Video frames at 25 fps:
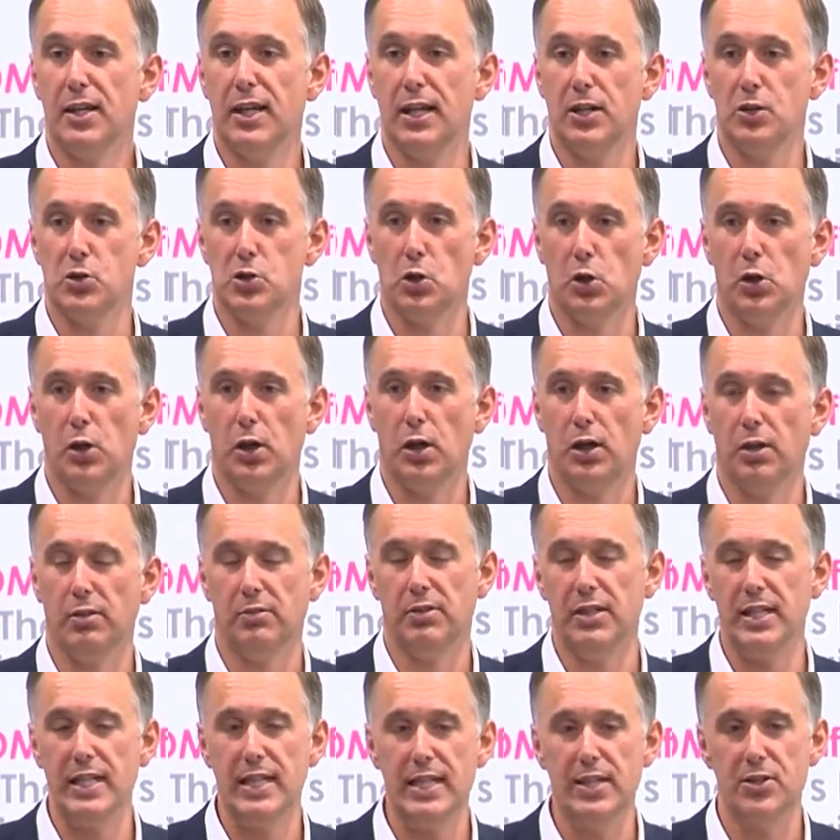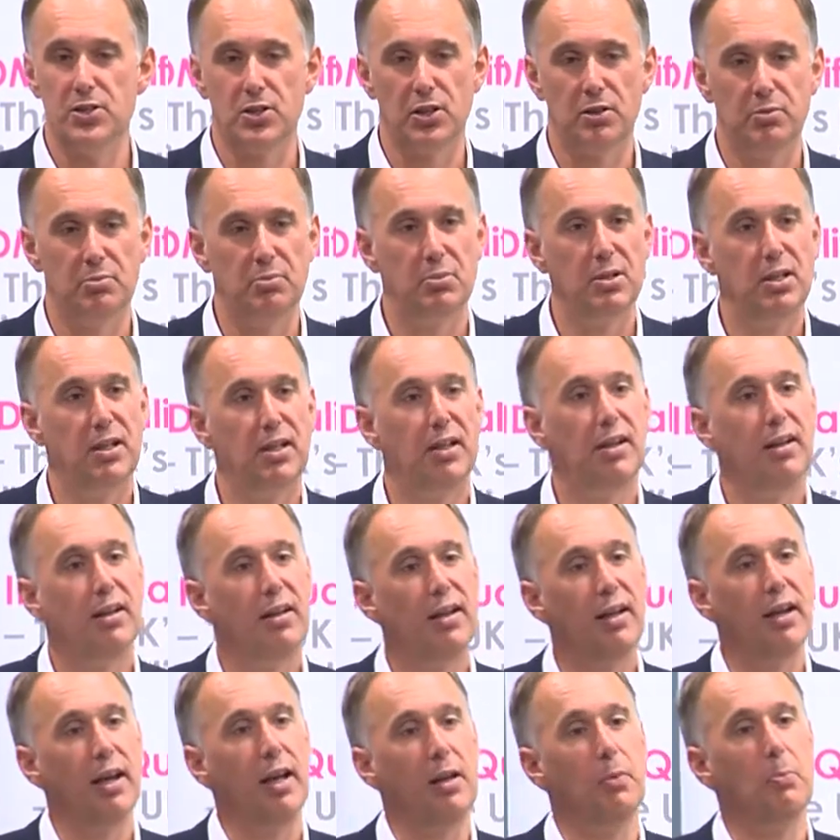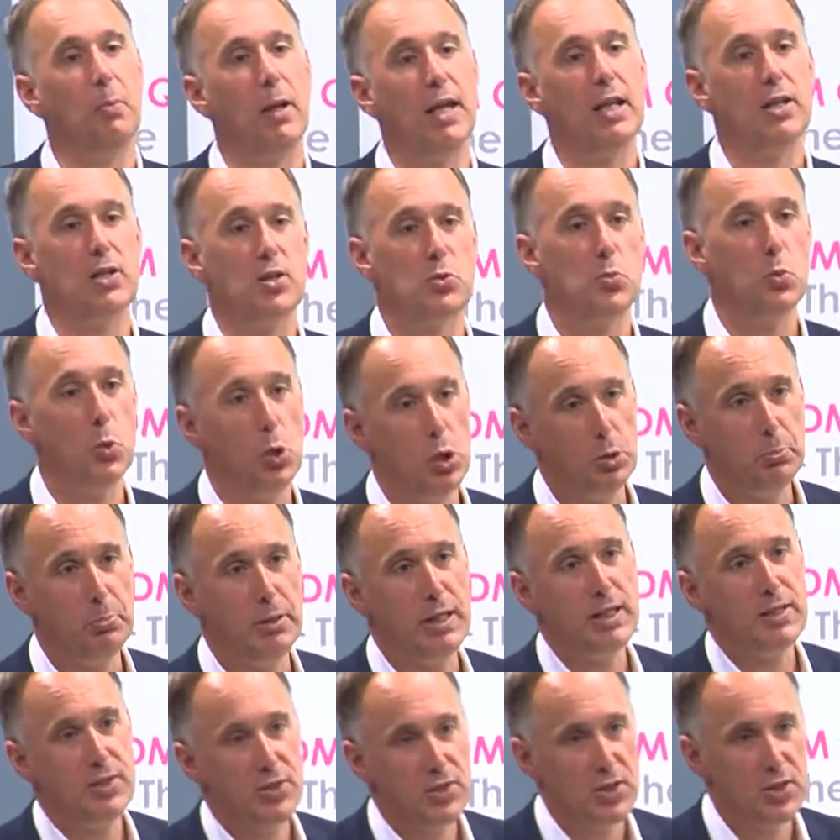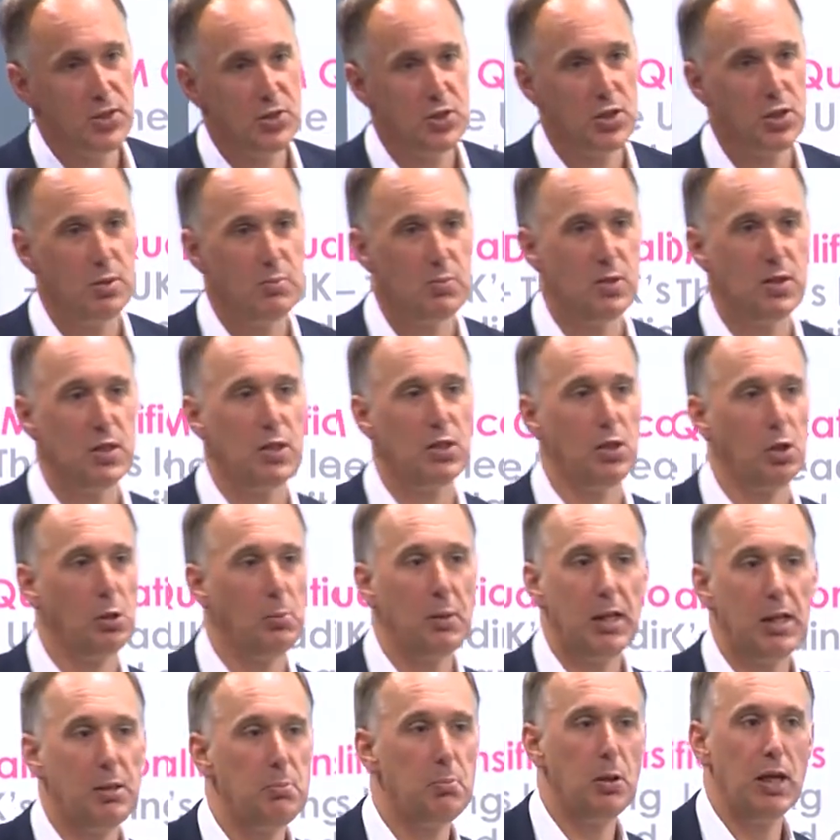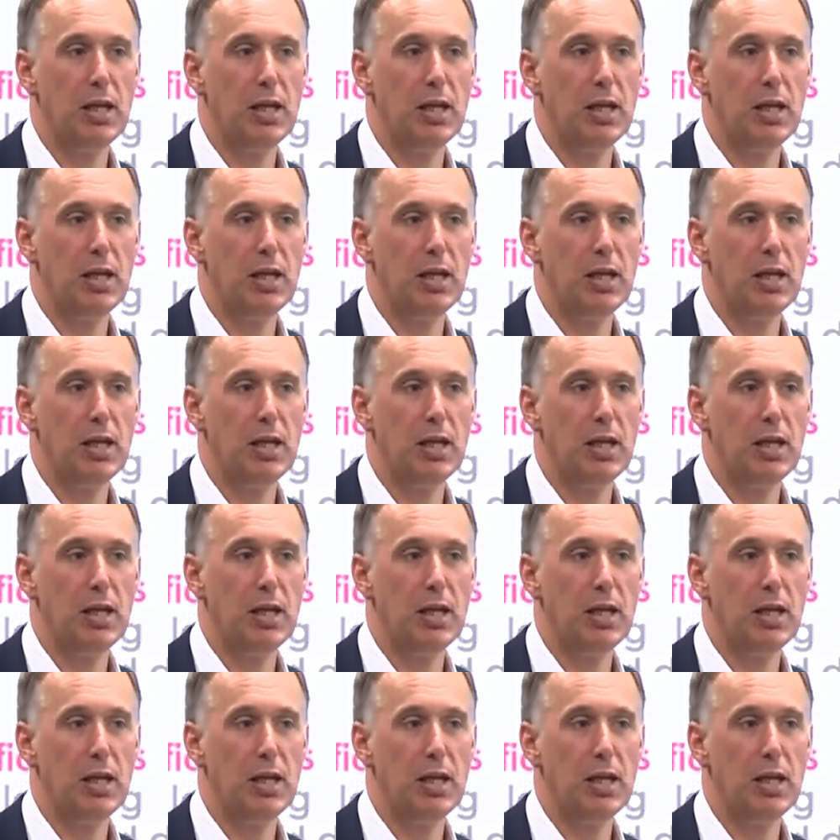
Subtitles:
us on our knees and make us world beaters in terms of the economy?